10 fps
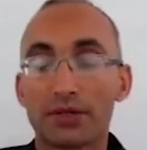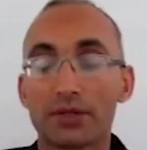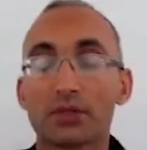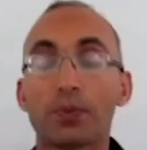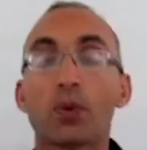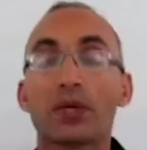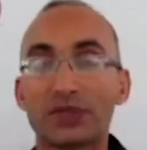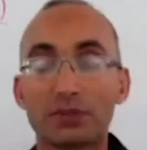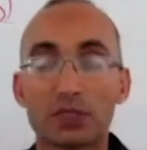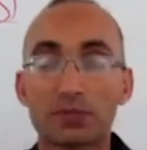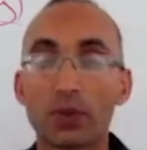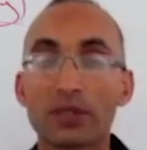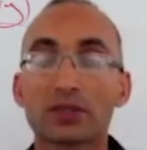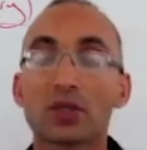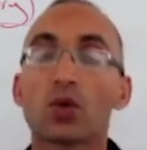the poet, famous
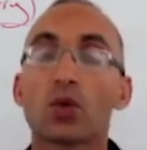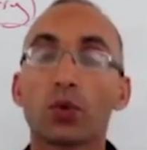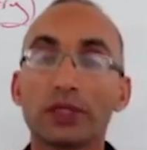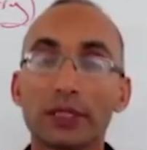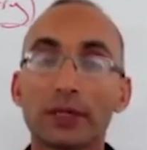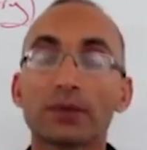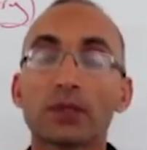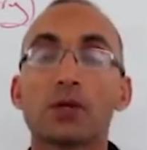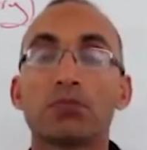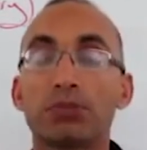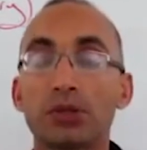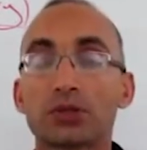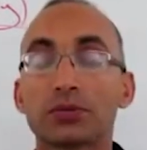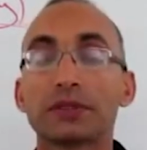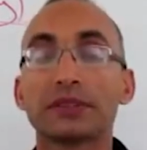poet, William
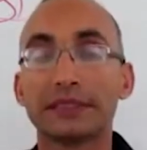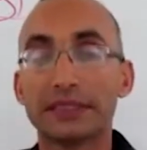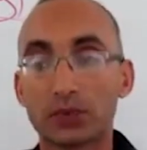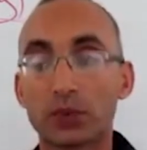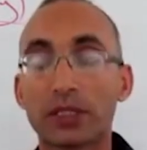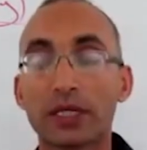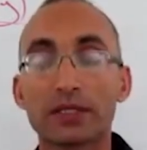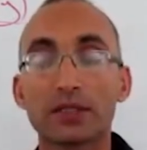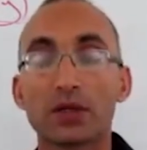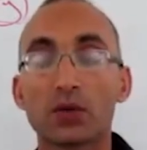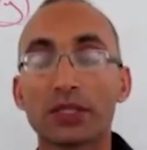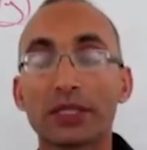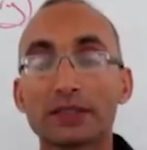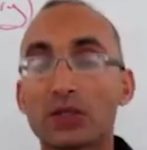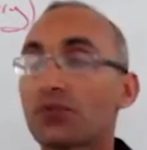Butler Yeats, with
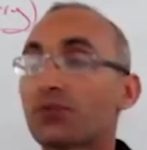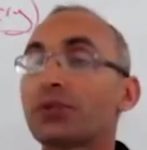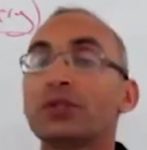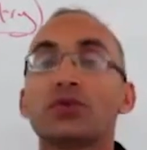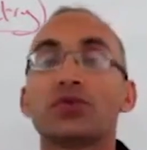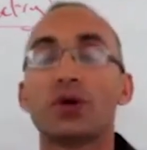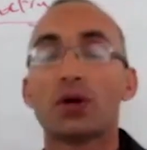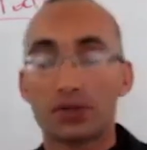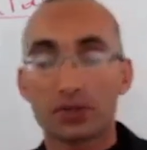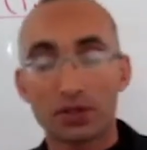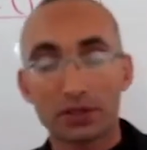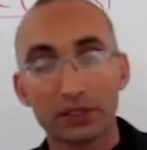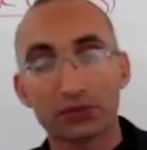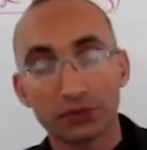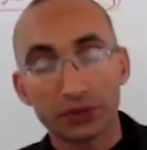his free verse,
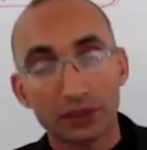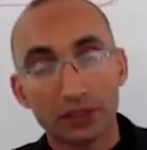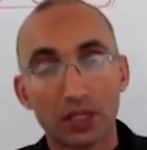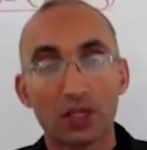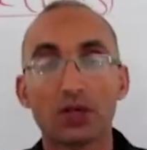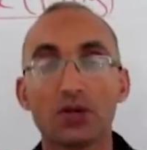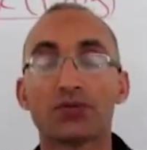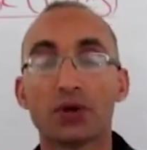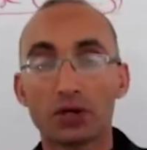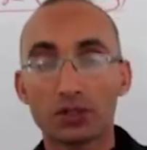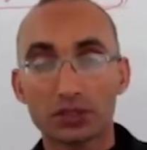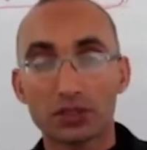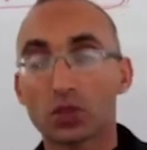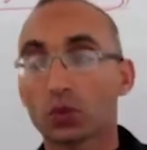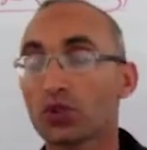okay, free verse,
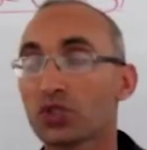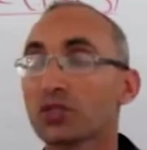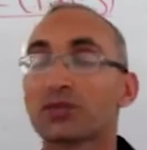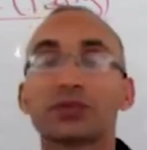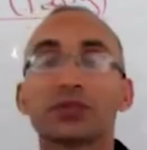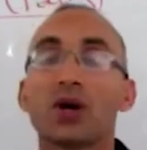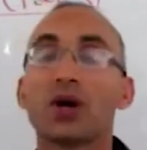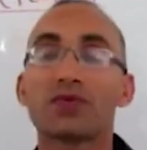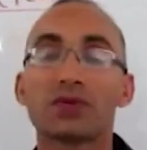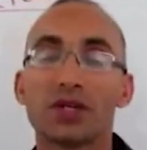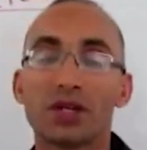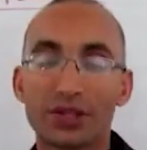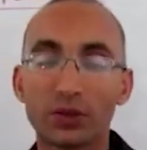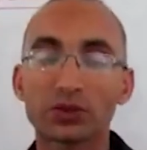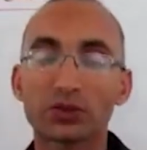which is free of
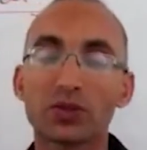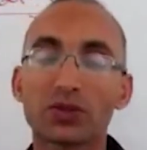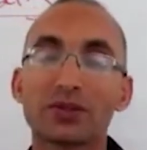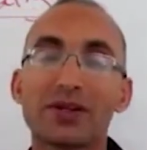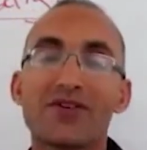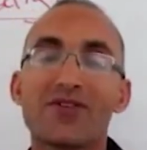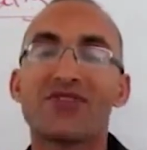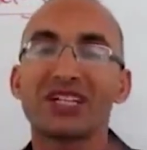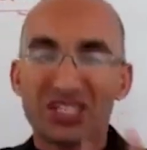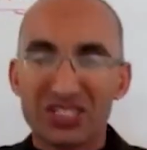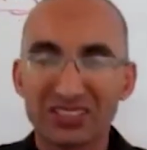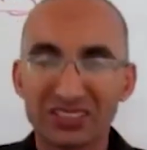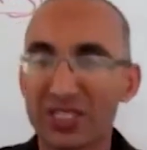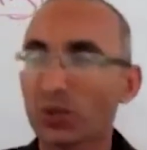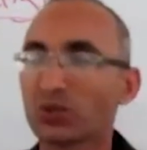those conventions,
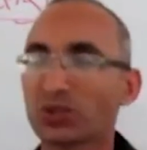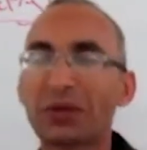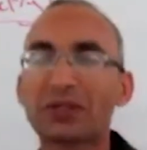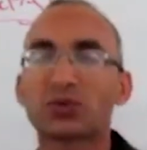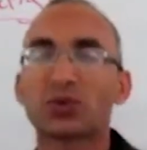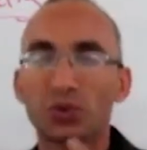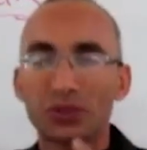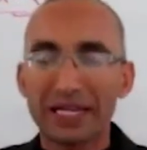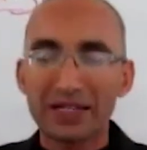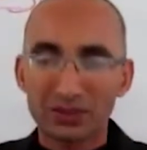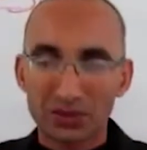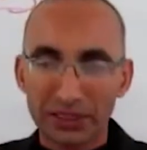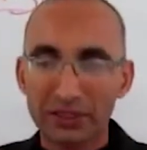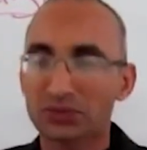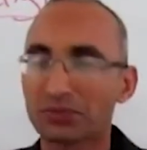those strict rules, and
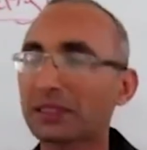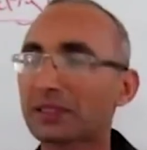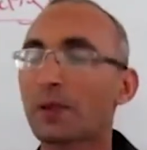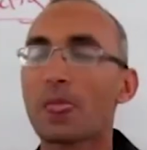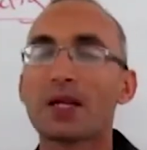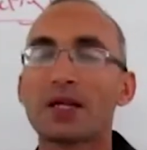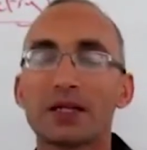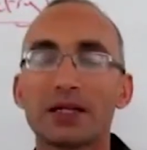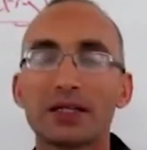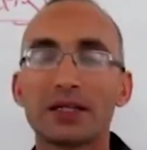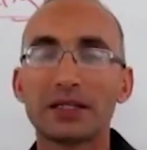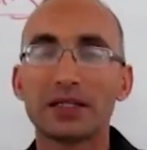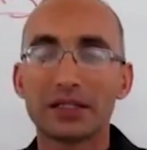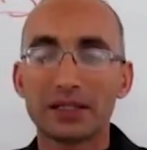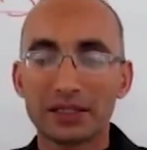okay, strict, we
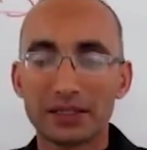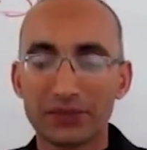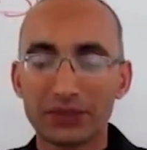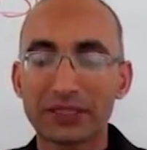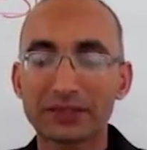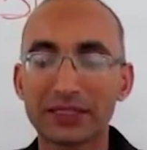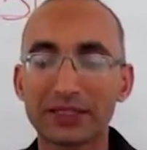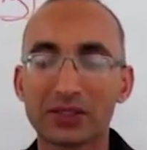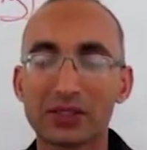can say,